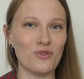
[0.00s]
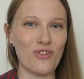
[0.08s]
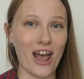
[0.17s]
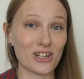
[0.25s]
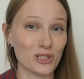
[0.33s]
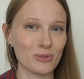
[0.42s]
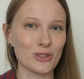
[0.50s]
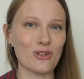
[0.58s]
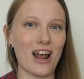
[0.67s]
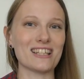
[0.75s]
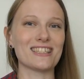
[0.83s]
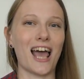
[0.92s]
fashionable
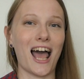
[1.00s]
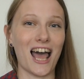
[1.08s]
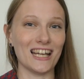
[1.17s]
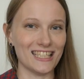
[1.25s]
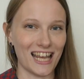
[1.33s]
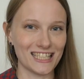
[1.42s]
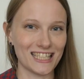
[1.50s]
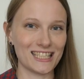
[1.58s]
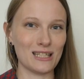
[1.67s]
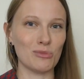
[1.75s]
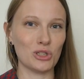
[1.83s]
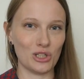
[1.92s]
dress, I tend to
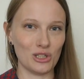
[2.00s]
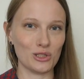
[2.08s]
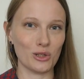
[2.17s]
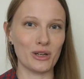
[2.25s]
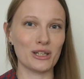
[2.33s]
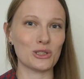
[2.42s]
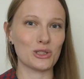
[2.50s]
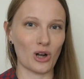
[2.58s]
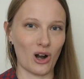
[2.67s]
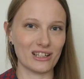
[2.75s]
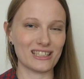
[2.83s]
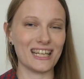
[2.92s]
see machine sewing
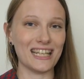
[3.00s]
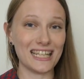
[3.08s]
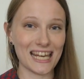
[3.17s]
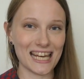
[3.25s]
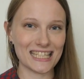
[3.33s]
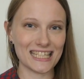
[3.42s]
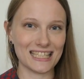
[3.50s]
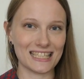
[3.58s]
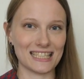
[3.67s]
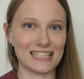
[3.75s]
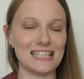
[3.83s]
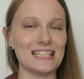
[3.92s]
start in the
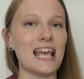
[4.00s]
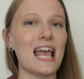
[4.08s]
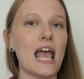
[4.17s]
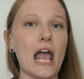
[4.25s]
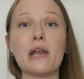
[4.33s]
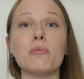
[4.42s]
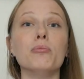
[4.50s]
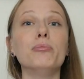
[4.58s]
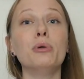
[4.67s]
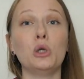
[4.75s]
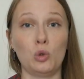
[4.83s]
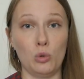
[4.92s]
1860s and
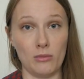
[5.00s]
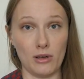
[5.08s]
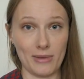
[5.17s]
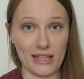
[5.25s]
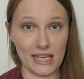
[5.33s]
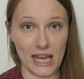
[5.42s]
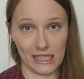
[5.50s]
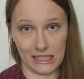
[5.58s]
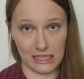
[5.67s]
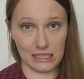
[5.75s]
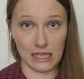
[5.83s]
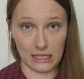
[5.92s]
boom by the
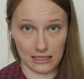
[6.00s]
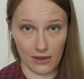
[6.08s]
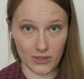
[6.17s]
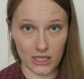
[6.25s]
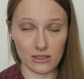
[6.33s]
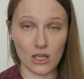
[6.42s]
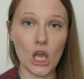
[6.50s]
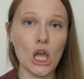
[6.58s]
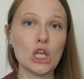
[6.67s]
1870s.